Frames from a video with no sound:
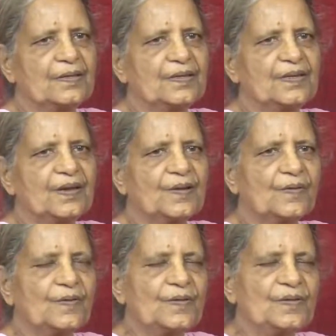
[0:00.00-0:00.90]
You are
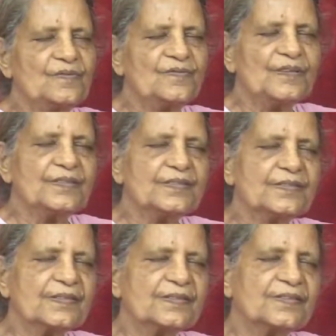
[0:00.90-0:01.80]

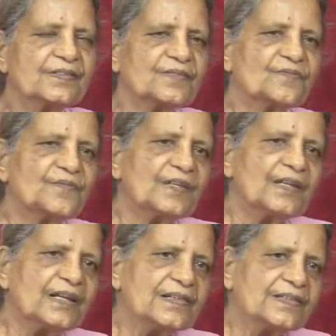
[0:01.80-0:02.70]
always
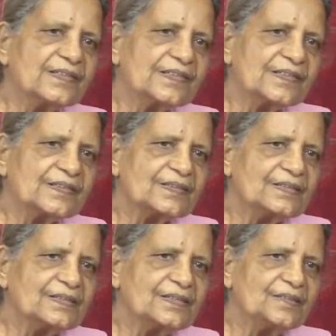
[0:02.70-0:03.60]
somewhere else
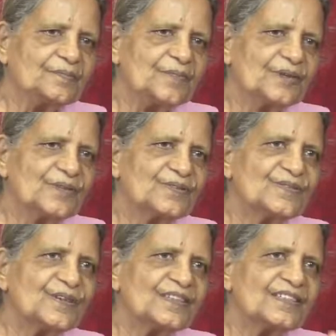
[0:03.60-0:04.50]
because
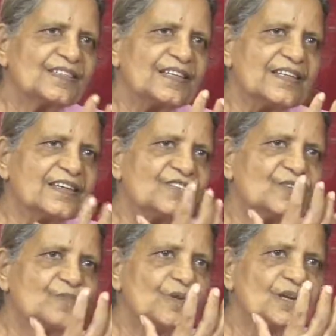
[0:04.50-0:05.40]
you are seeing
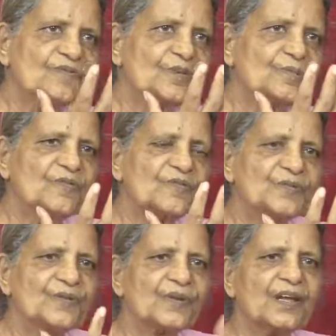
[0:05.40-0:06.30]
your beloved
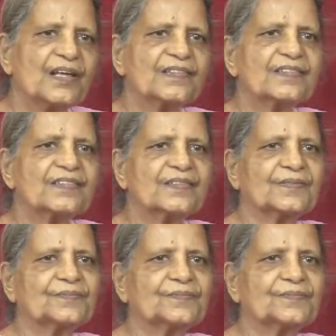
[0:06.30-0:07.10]
before your eyes.